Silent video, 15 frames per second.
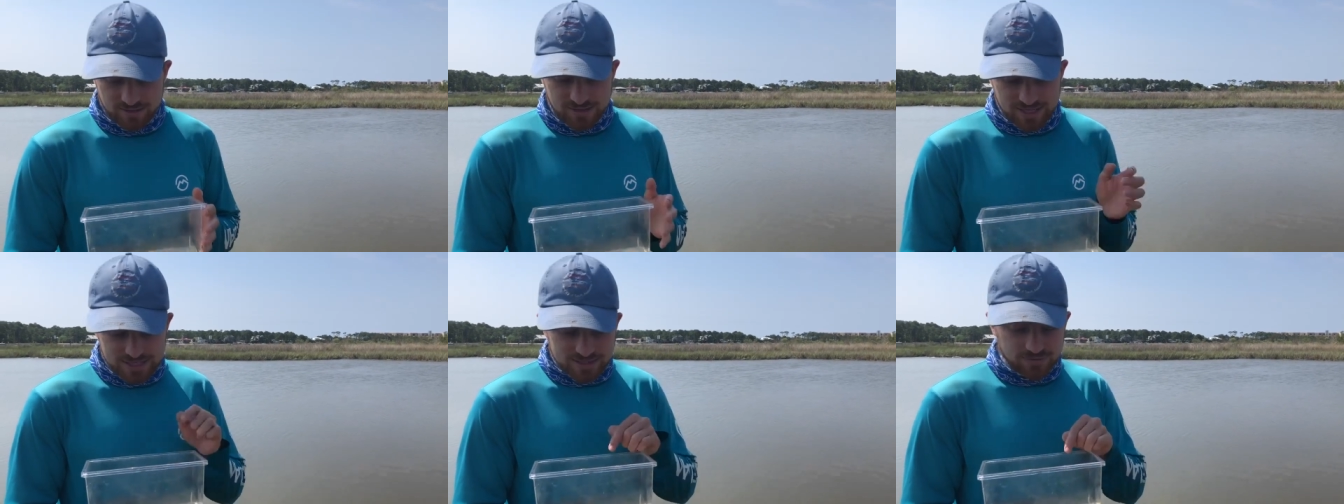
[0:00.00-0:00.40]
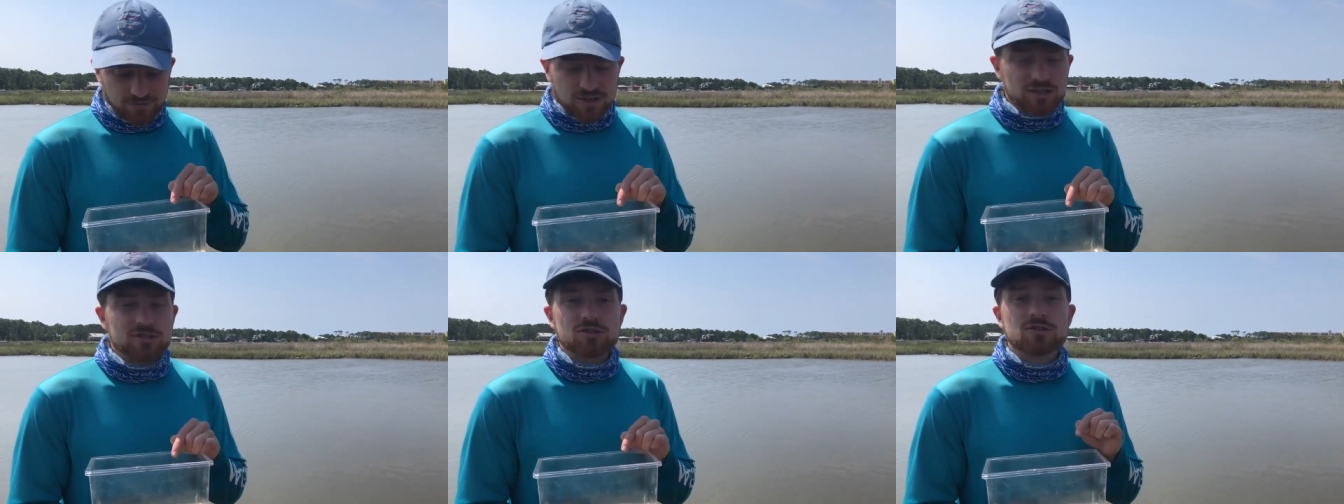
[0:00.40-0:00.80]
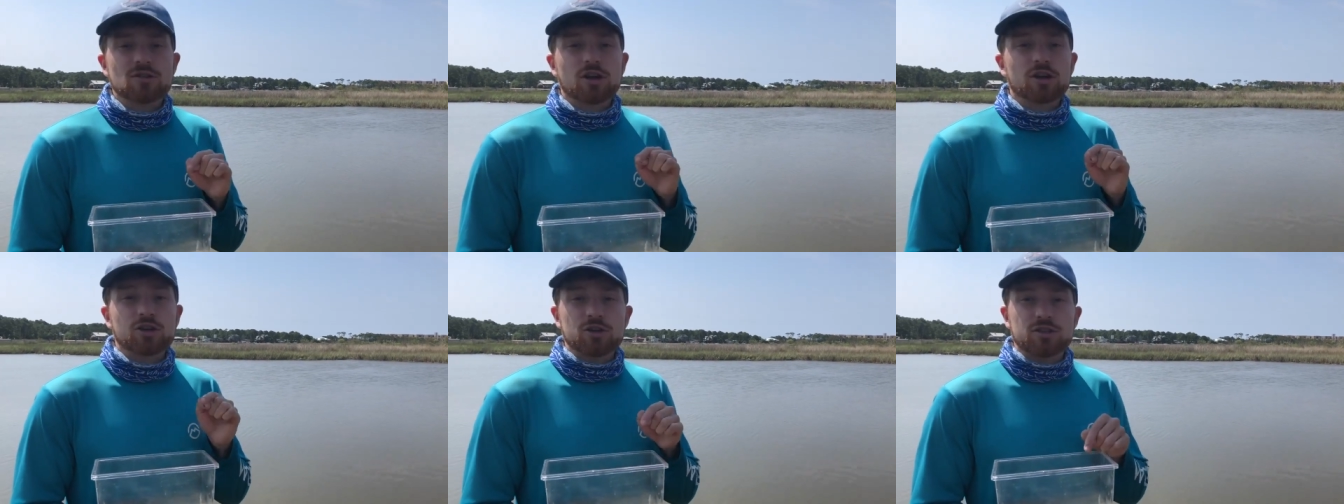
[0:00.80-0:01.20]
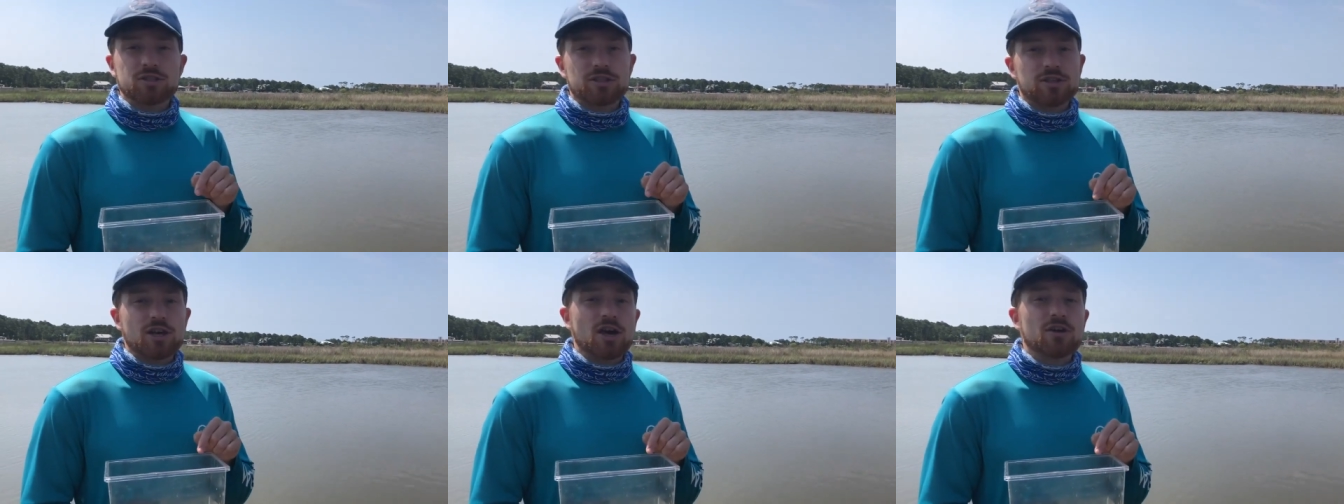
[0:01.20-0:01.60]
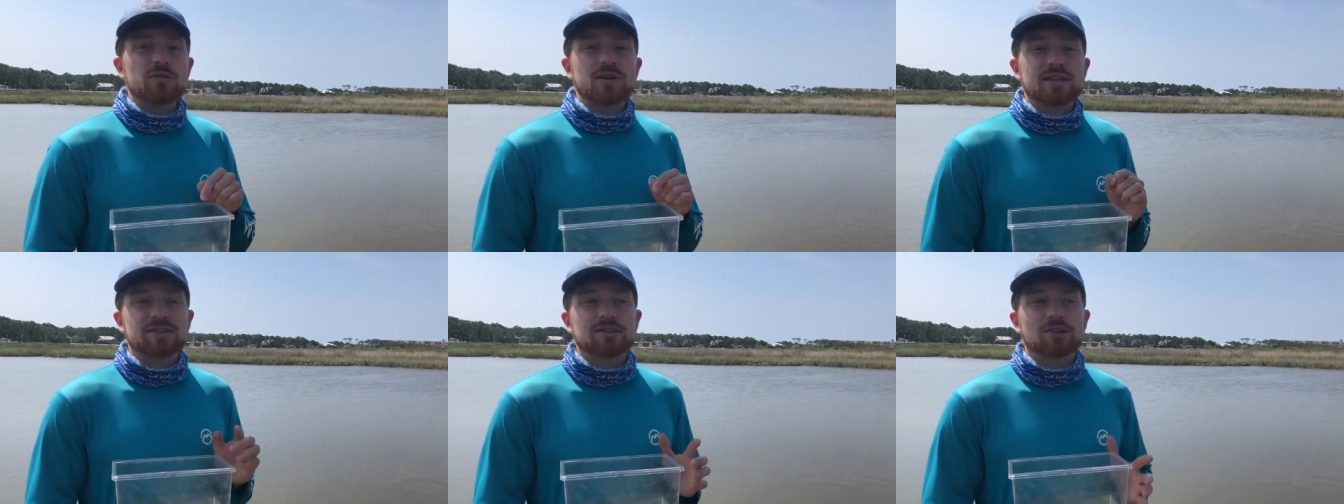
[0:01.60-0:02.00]
These fish are good to go
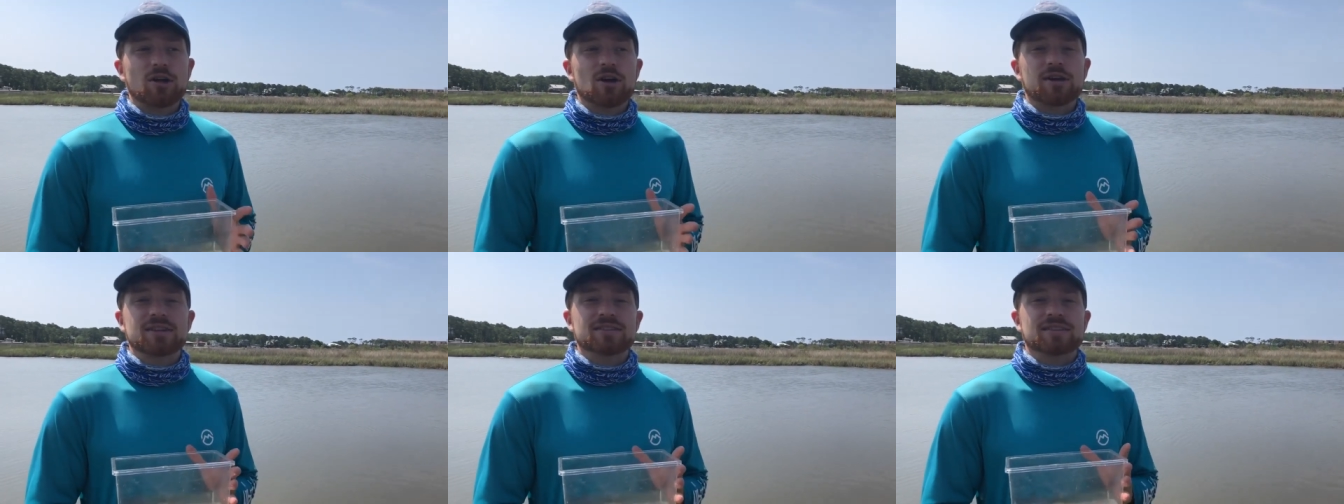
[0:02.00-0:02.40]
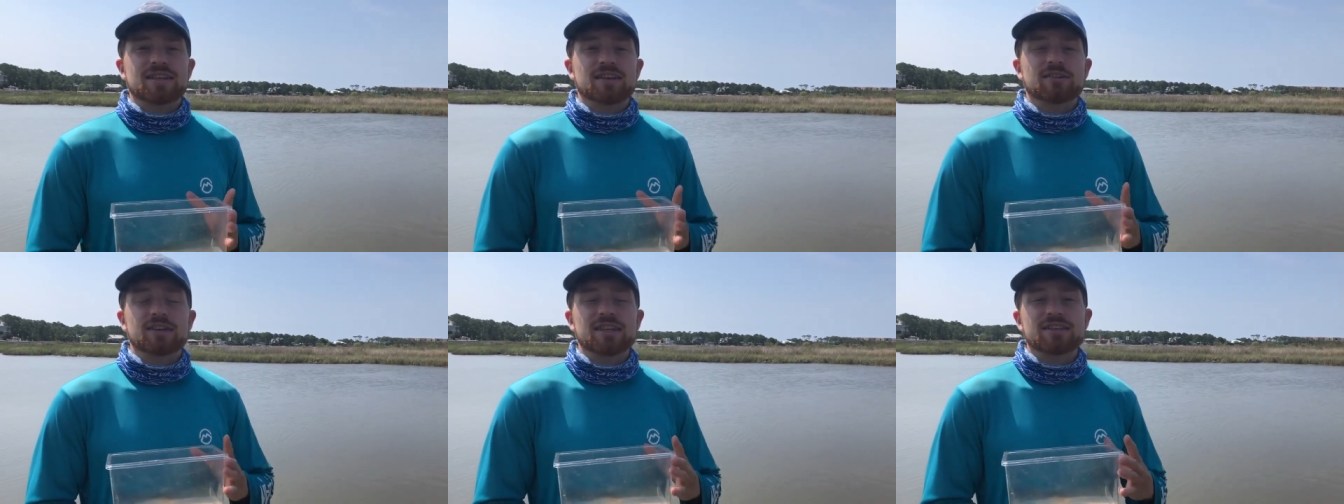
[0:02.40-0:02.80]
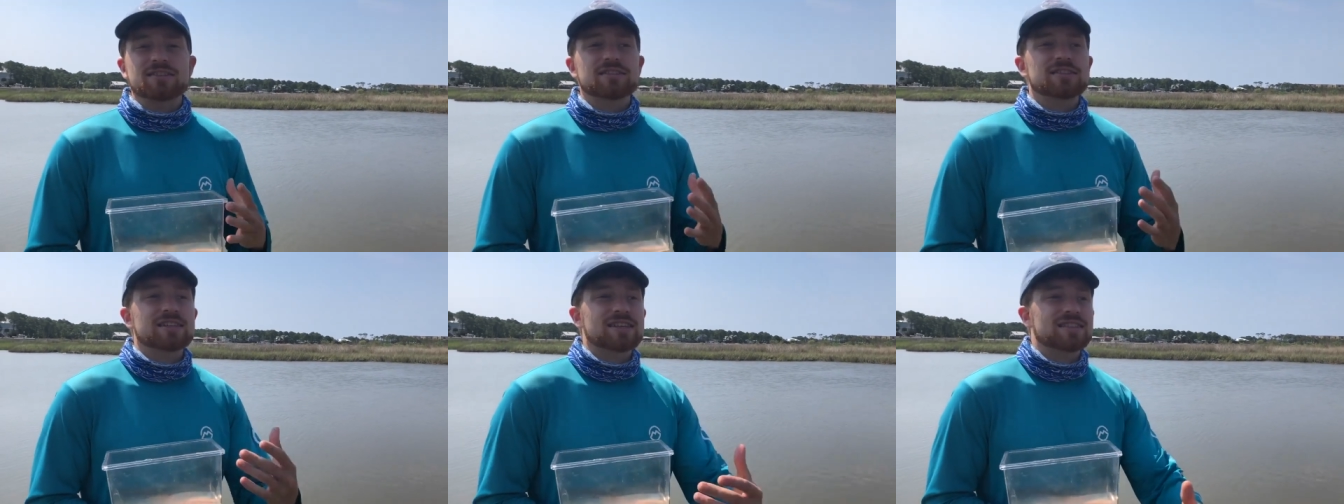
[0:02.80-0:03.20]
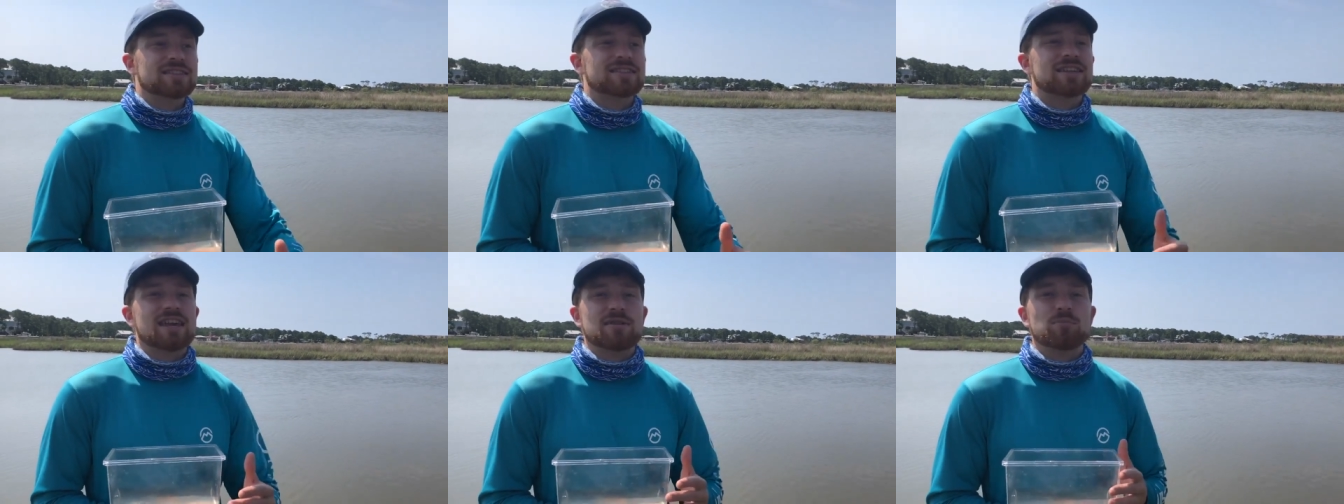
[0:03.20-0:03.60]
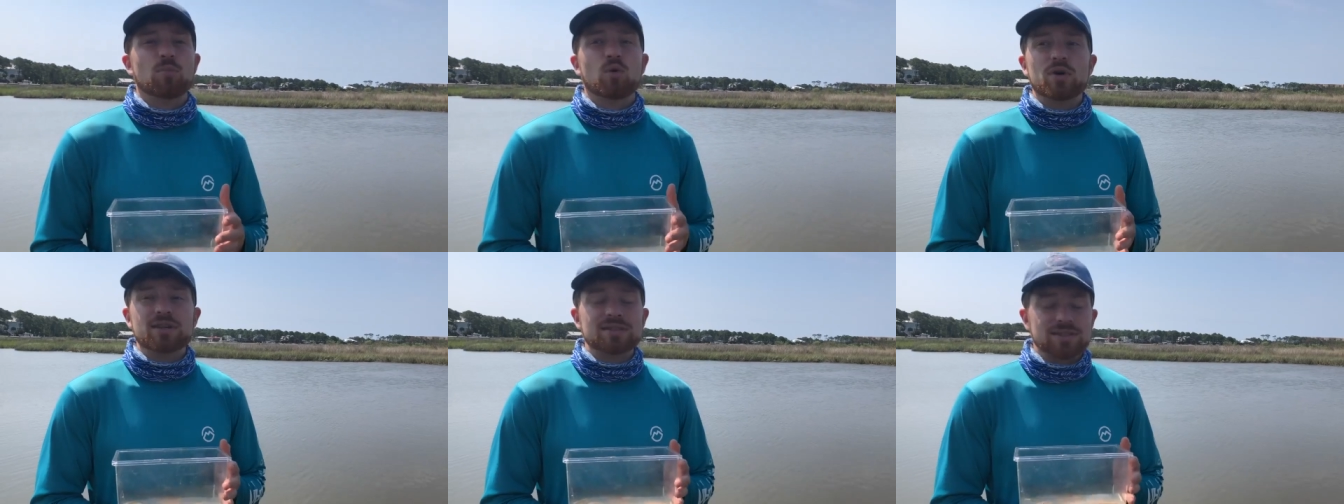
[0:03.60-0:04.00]
as long as their gills can stay
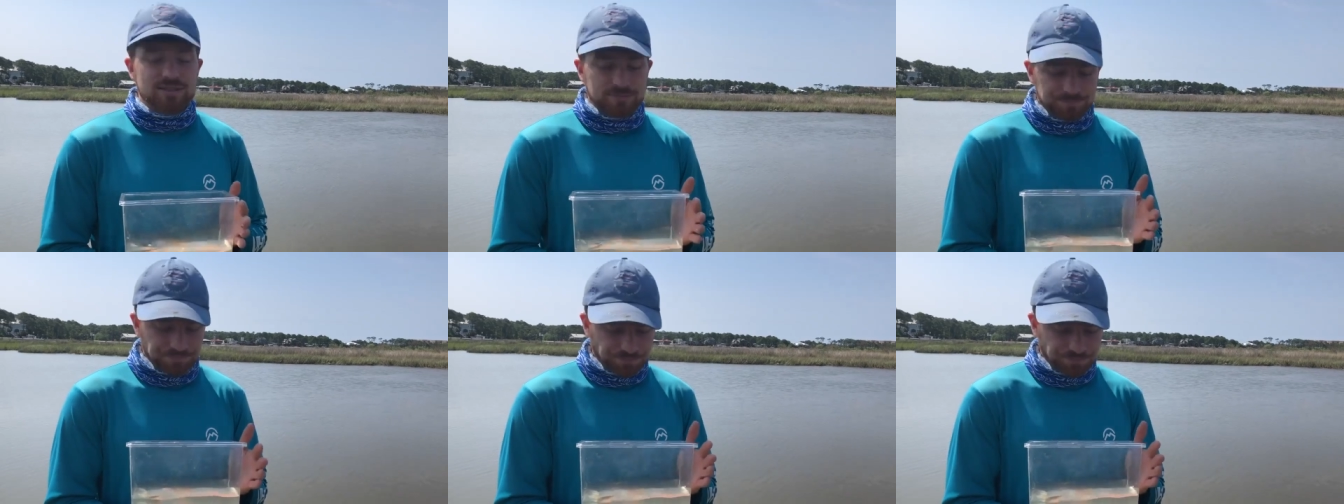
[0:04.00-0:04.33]
moist,